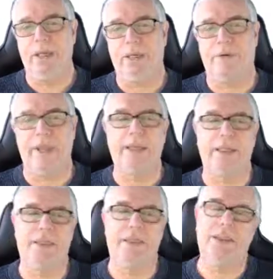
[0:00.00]

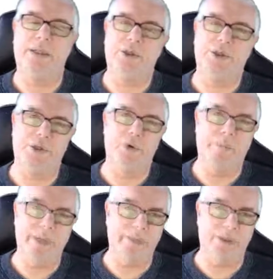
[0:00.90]
created through
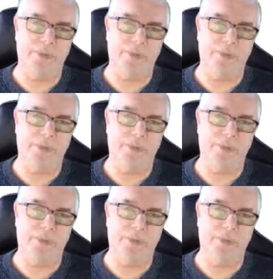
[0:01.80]
bitmap to